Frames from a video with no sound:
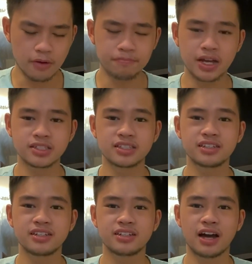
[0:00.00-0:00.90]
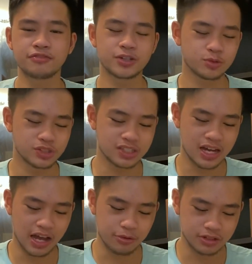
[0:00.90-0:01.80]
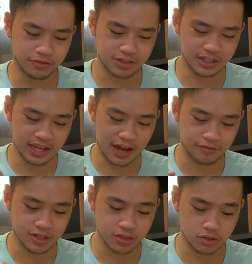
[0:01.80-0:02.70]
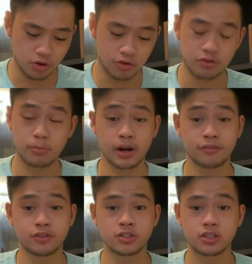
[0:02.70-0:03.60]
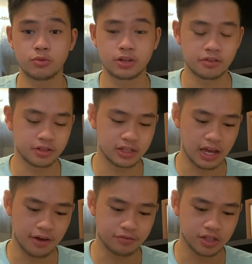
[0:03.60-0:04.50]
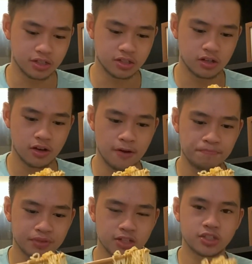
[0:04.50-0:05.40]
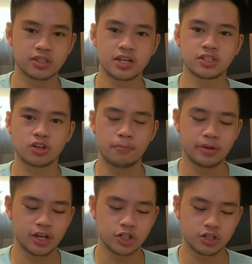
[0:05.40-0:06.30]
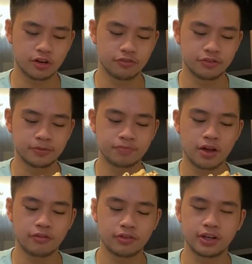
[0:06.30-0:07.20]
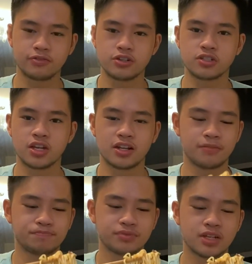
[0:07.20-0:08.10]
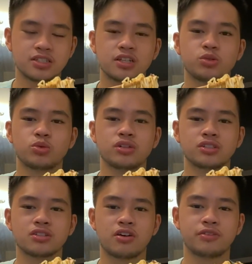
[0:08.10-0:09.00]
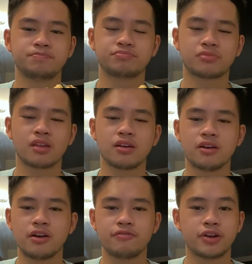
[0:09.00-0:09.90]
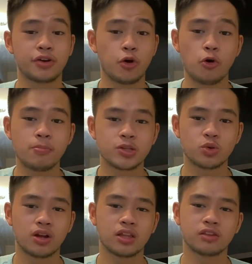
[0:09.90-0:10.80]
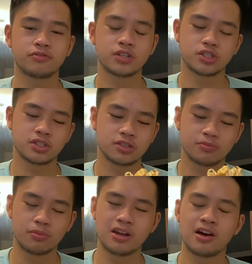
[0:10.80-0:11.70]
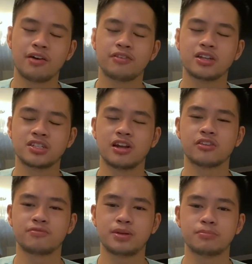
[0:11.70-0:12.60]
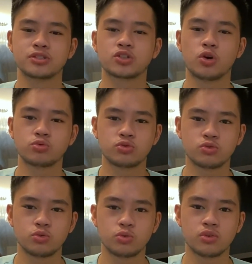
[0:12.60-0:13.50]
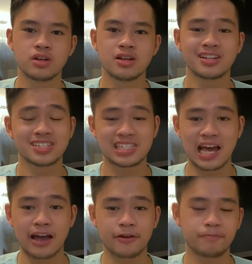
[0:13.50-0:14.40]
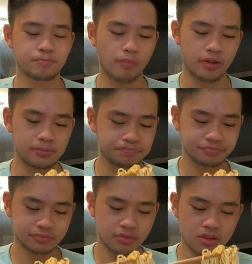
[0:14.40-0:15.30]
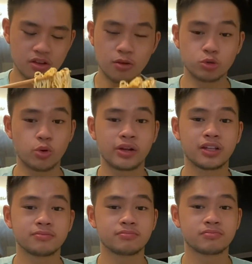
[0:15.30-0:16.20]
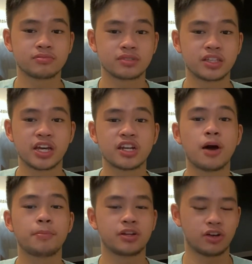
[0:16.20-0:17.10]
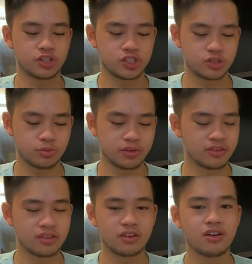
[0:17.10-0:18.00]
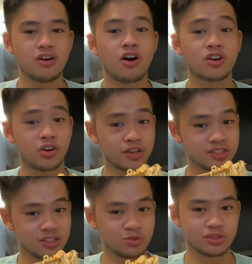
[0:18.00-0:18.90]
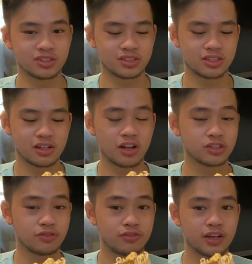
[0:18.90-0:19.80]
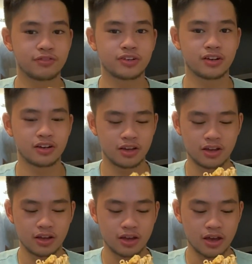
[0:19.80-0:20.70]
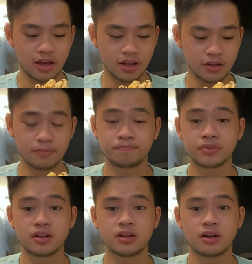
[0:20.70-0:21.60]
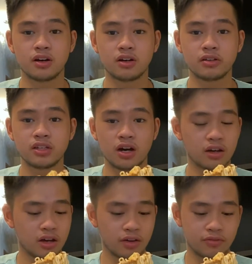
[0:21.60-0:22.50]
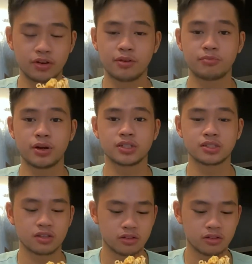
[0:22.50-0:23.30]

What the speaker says: As a afternoon snack, I would definitely have this, or for breakfast, I would definitely have this. It's just a nice combination of flavors, and then instant noodles are very homey a lot of us. It's a lot of people's go-to snack. So why not kick it up a notch with Hong Kong instant noodles? Lots of flavor, and yeah, I'm very impressed.